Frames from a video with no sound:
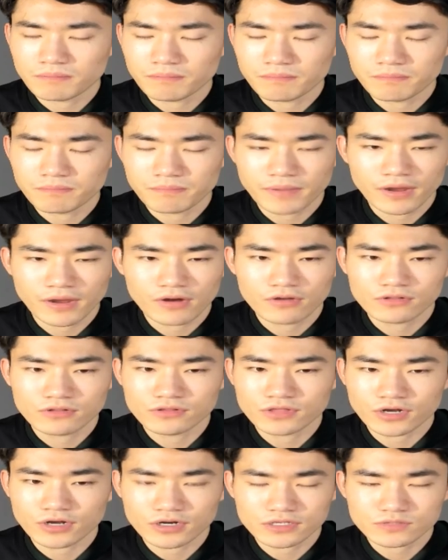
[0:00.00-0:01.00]
pair the
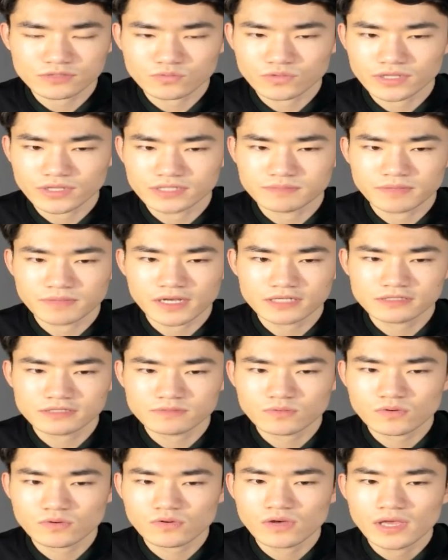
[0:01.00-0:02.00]
darkest one as
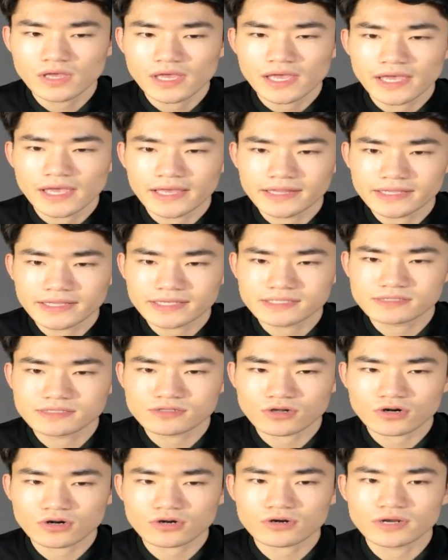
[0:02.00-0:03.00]
possible, and it gets
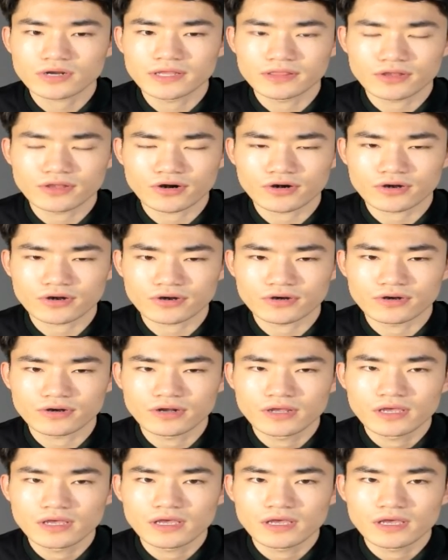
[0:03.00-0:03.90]
darker and darker.